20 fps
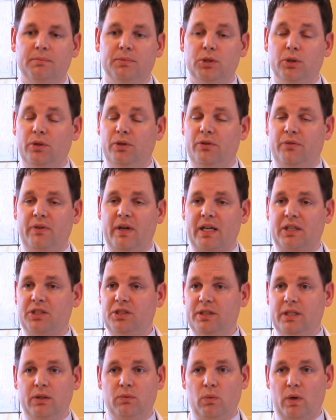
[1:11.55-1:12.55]
due to the fact
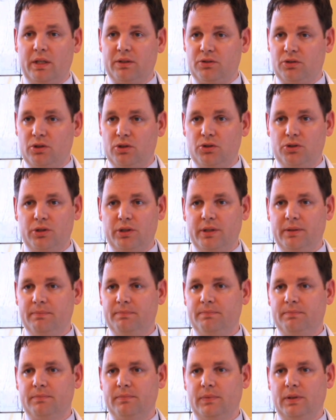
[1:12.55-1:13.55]
she didn't want surgery
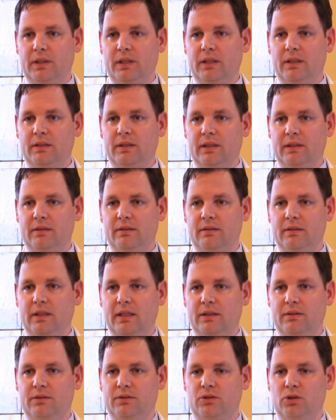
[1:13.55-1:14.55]
and
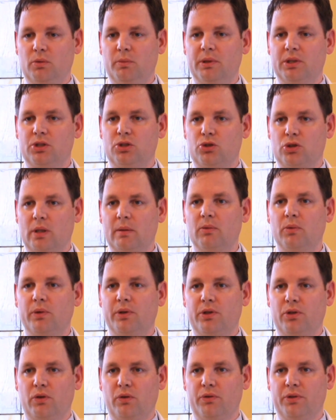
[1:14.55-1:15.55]
had so much trouble
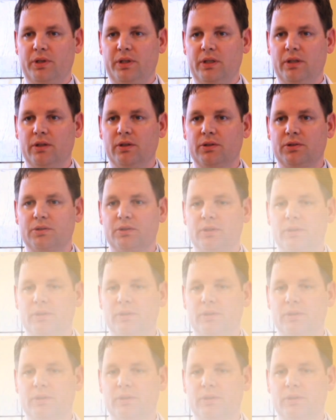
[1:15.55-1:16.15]
with it over the years.